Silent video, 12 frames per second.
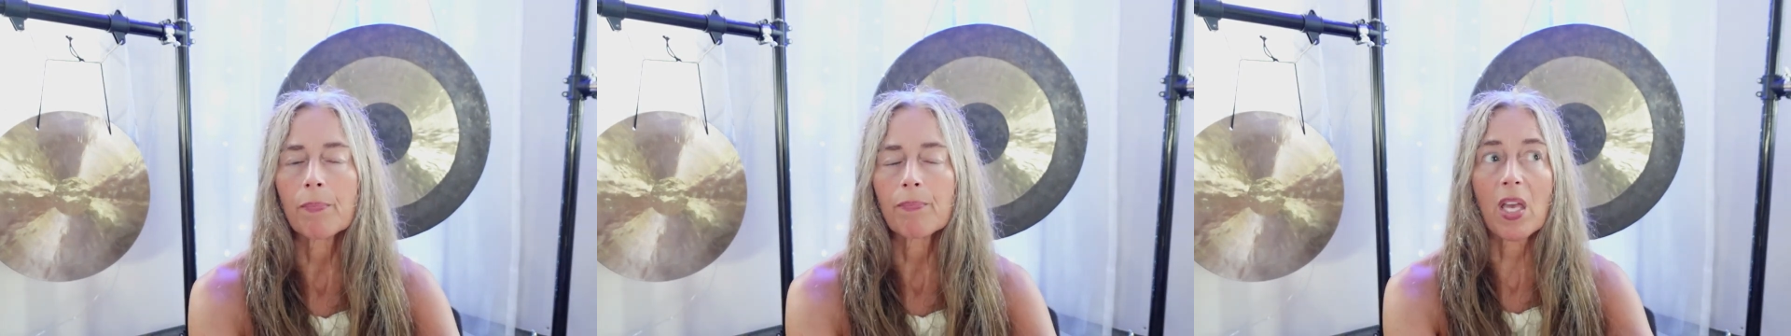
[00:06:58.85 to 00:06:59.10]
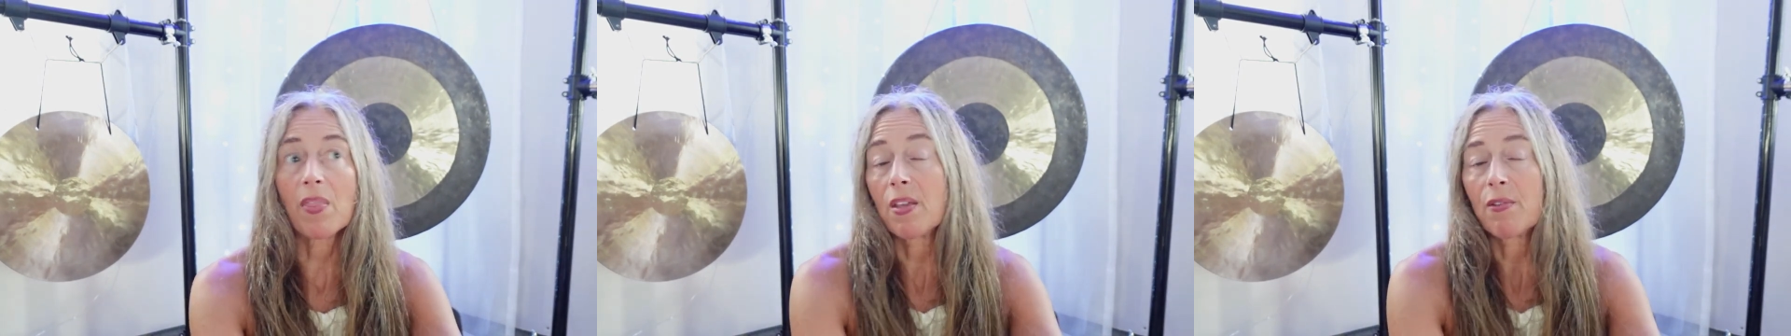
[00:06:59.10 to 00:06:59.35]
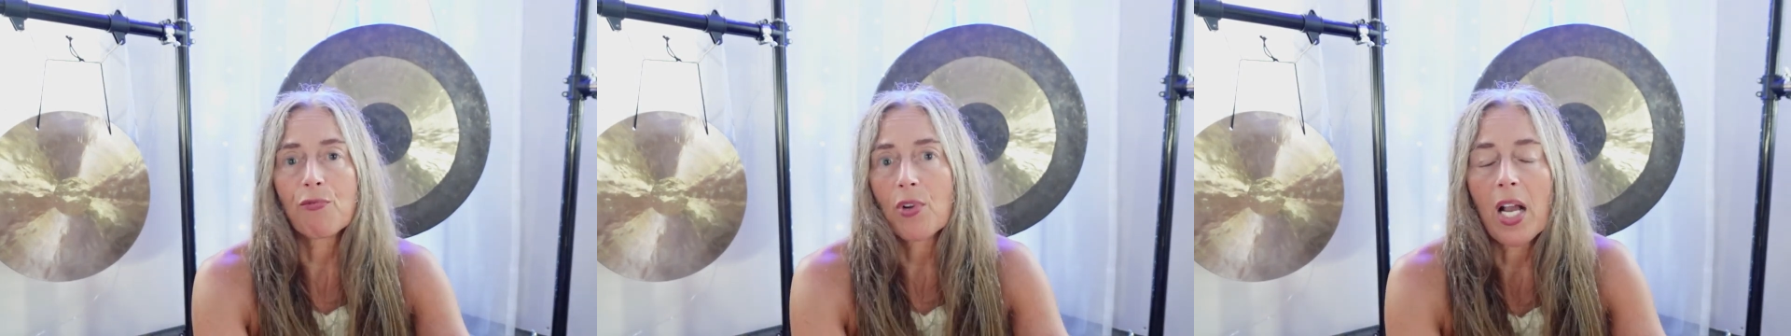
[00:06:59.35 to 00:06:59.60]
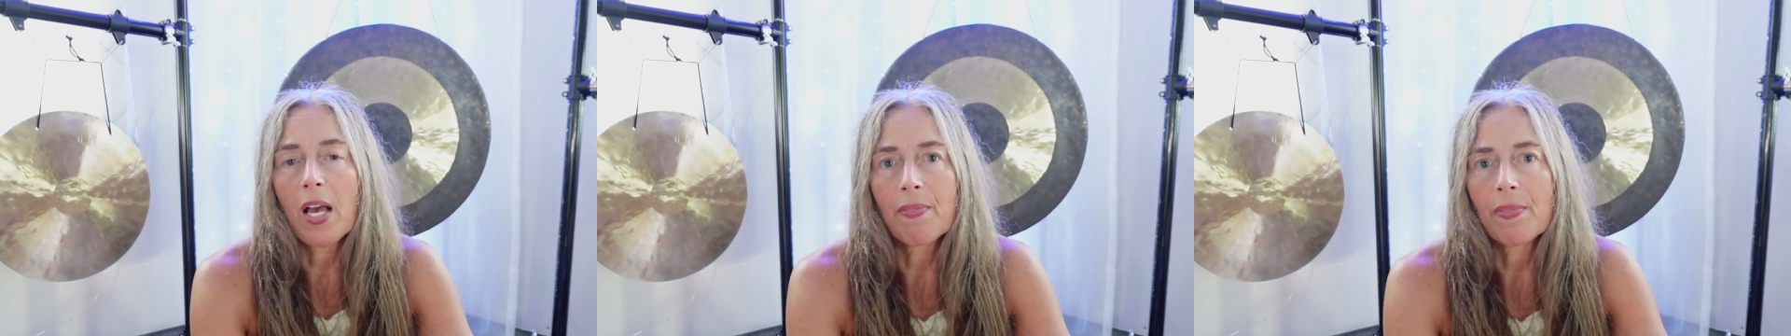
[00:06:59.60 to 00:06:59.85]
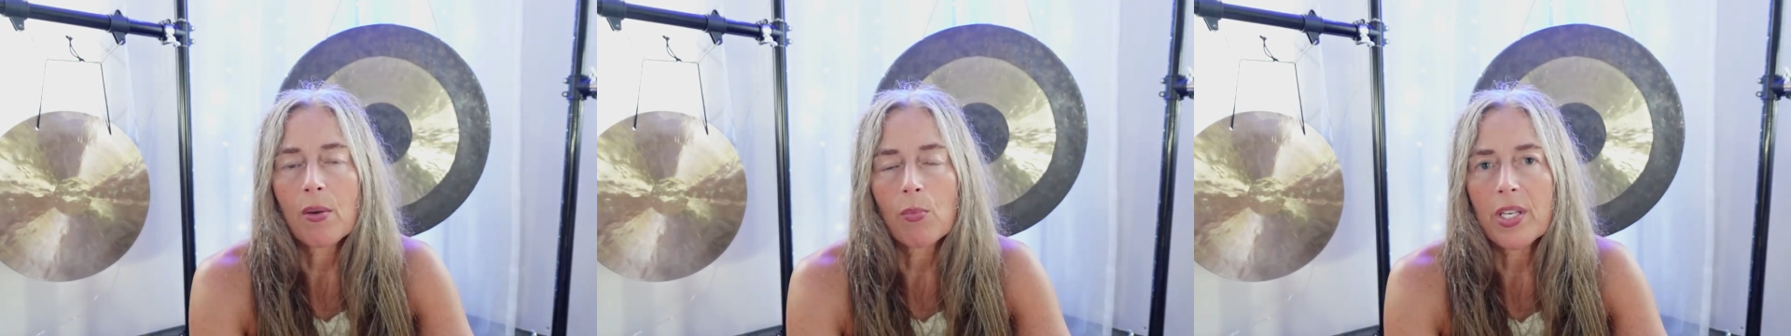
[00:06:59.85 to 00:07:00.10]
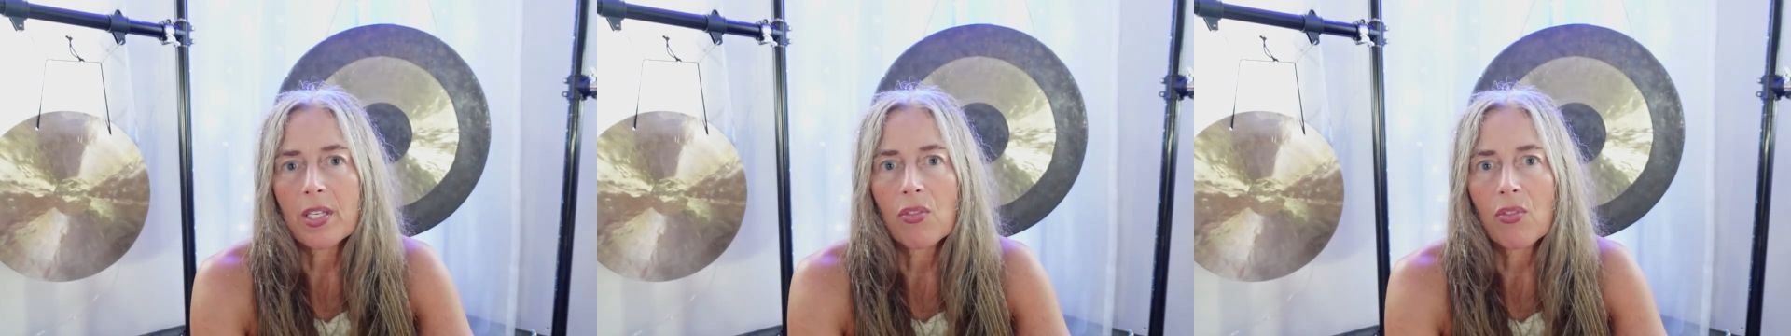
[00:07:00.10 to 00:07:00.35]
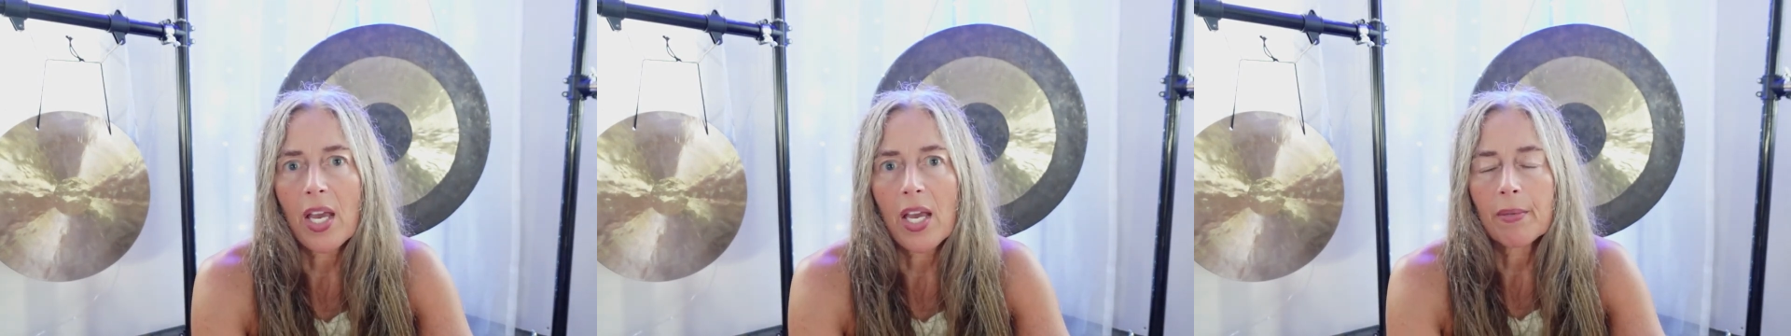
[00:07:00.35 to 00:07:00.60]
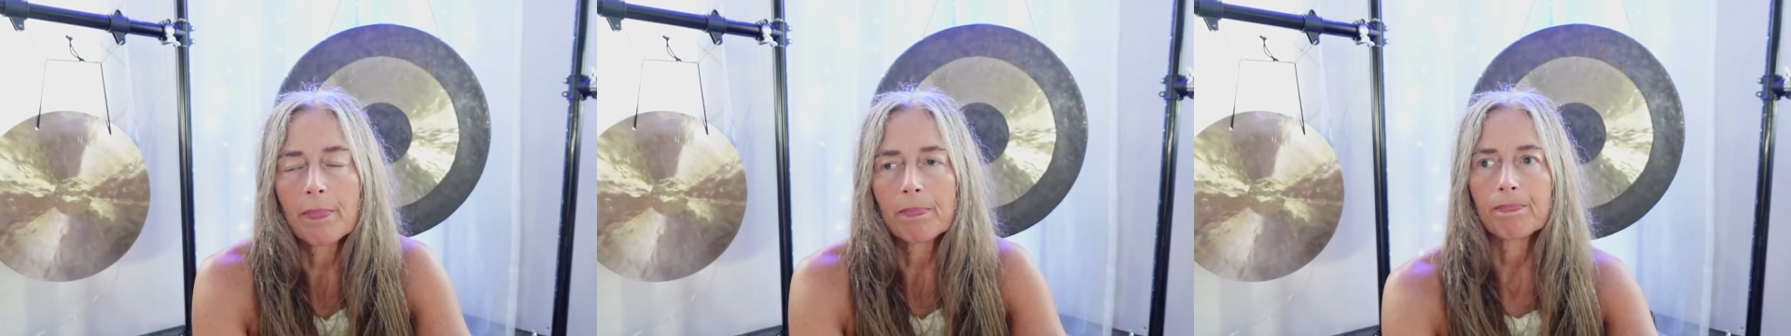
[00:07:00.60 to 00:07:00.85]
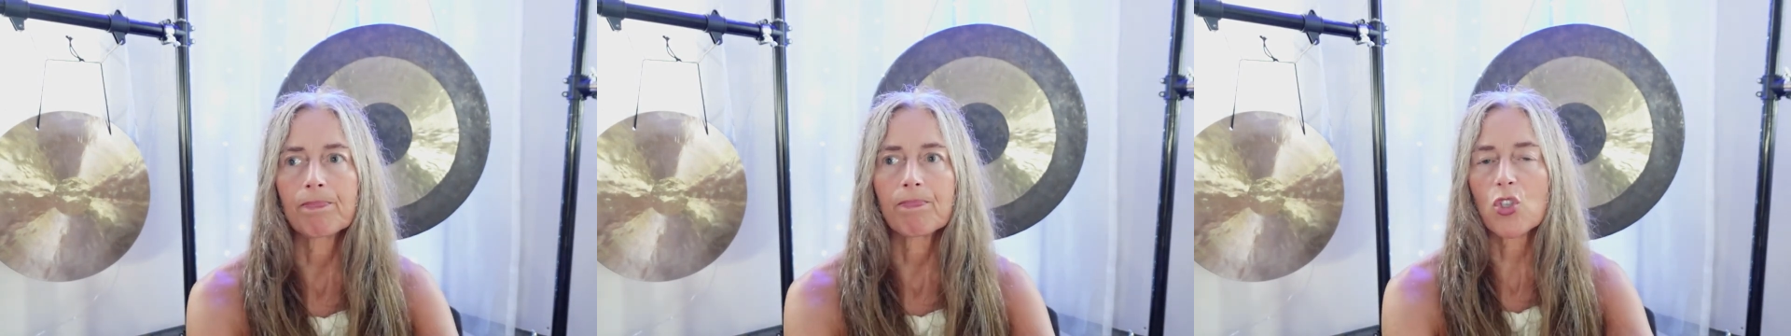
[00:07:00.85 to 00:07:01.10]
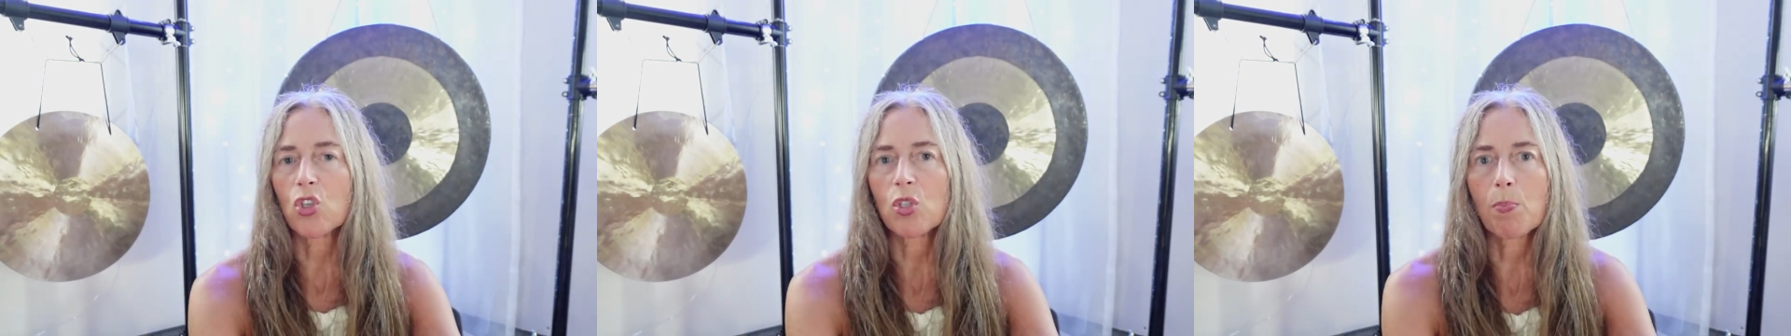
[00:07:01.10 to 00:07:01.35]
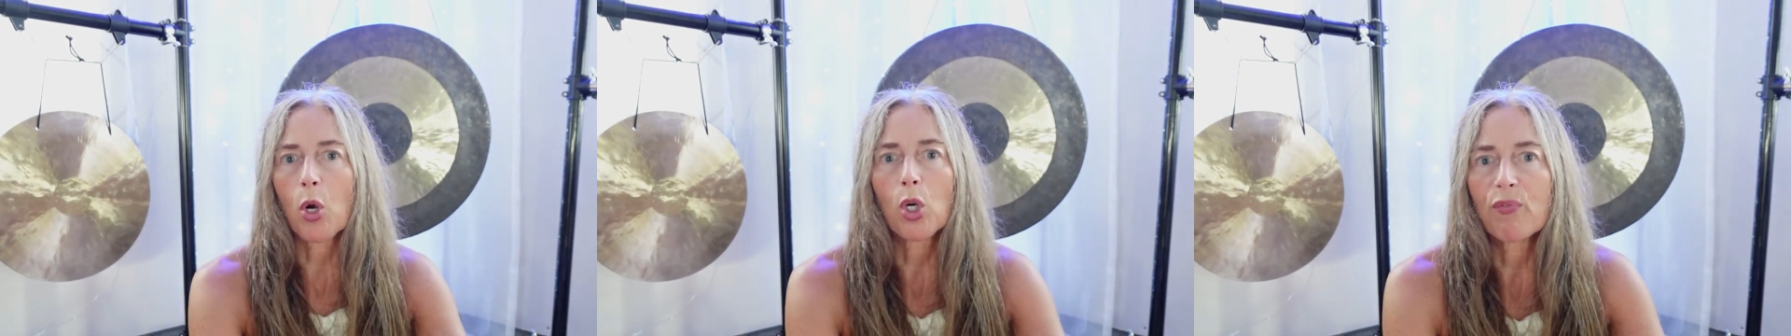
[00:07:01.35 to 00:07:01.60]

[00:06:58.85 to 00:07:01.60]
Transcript: and then forgotten that we did that, is just part of our